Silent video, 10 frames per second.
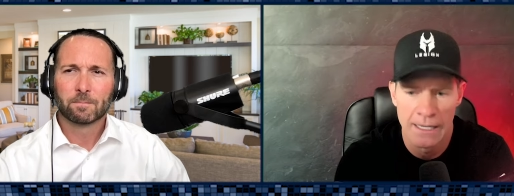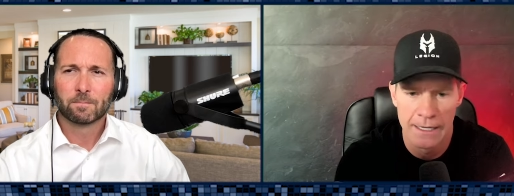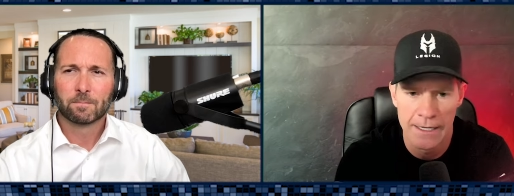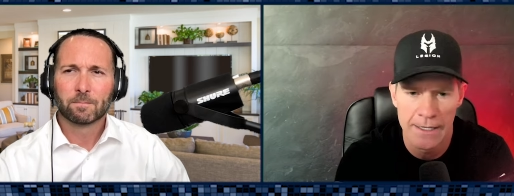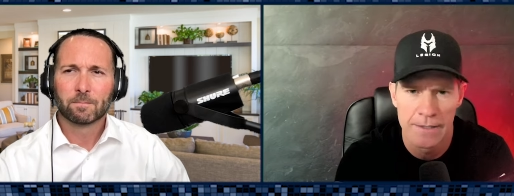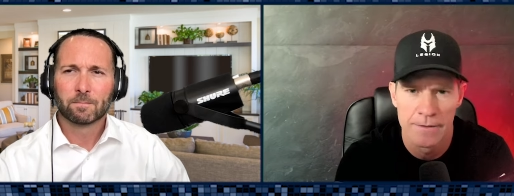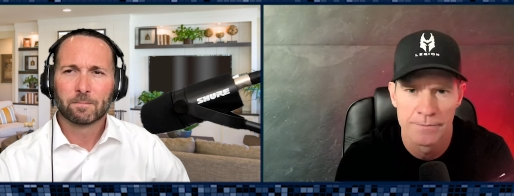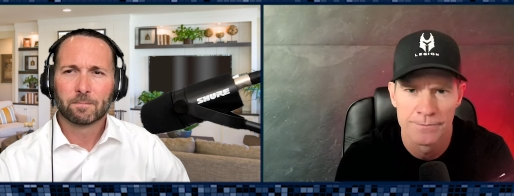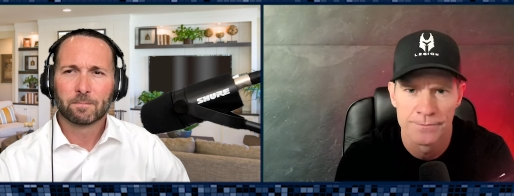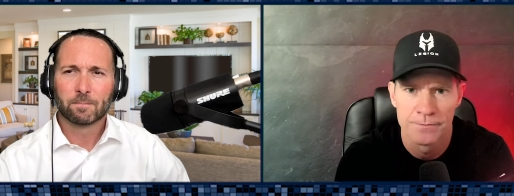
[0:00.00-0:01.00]
Speaker 1: headache,
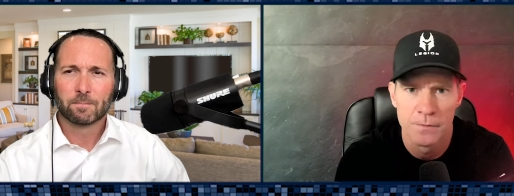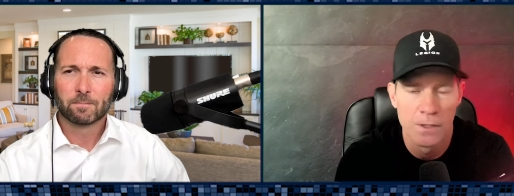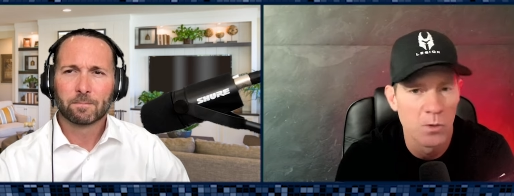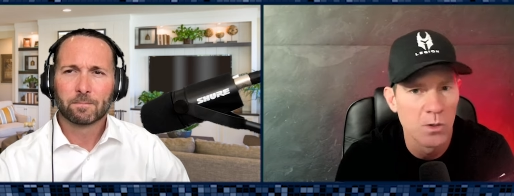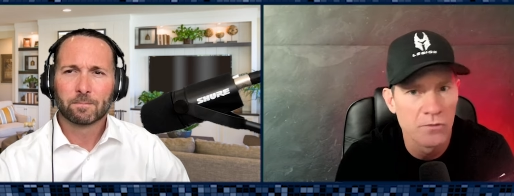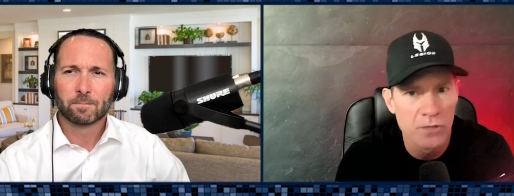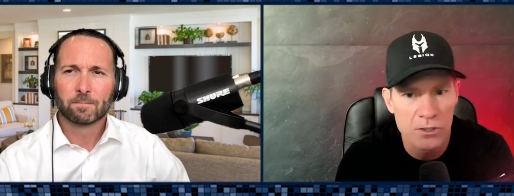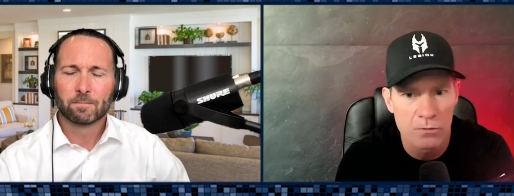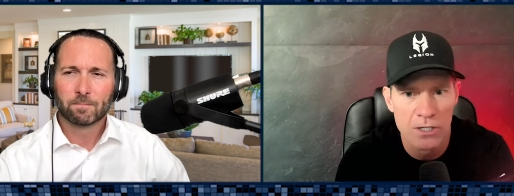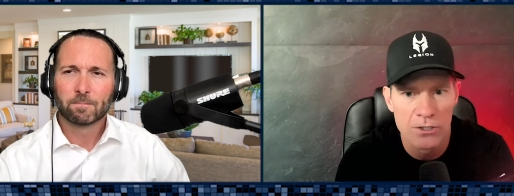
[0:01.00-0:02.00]
number one
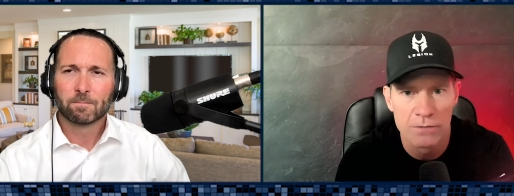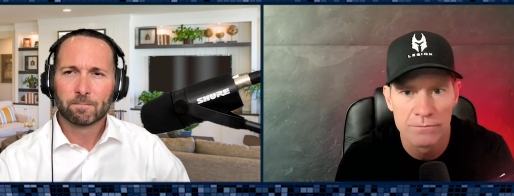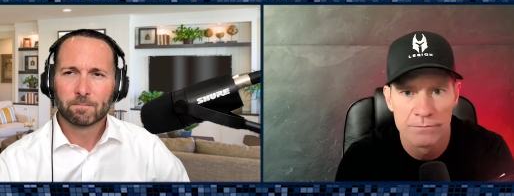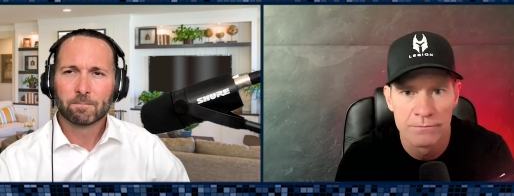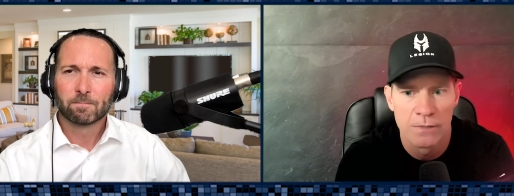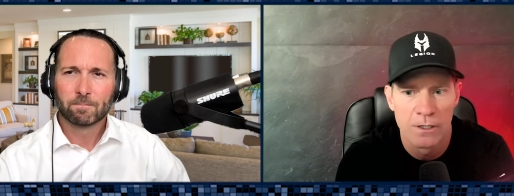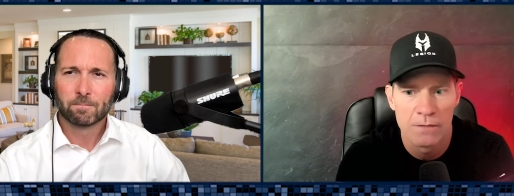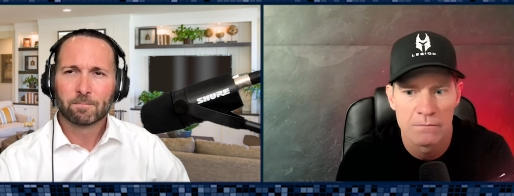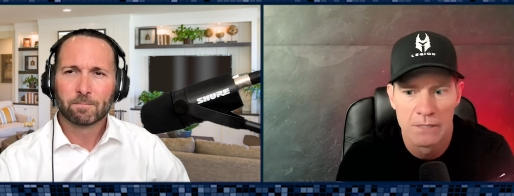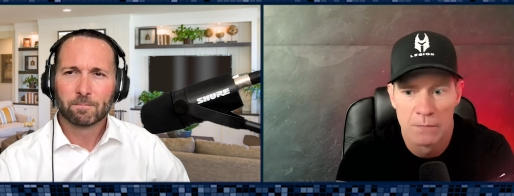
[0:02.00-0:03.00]
frustration,
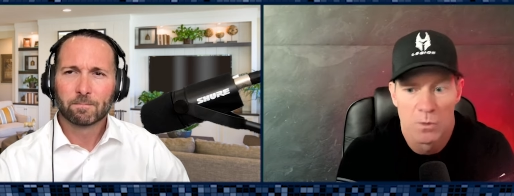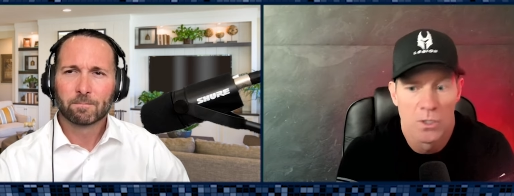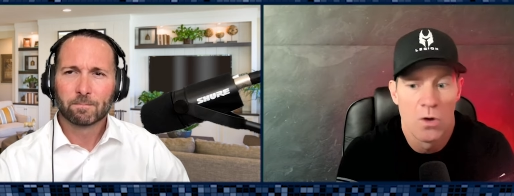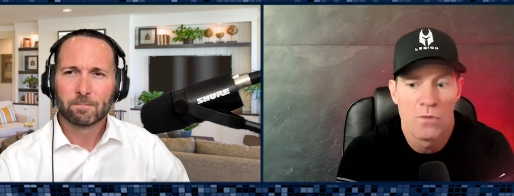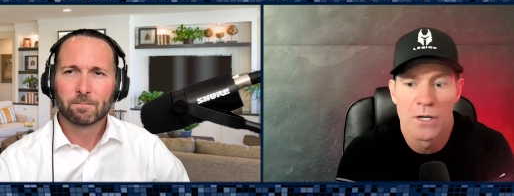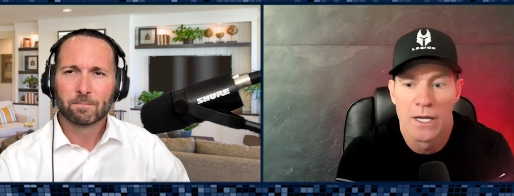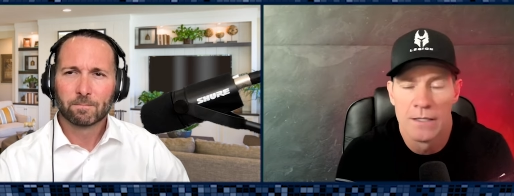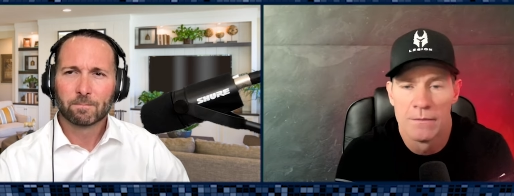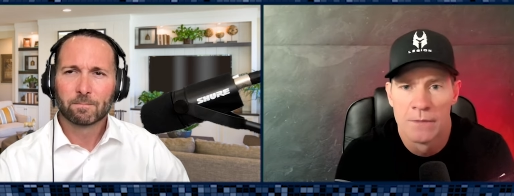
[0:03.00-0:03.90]
right? Number one overhead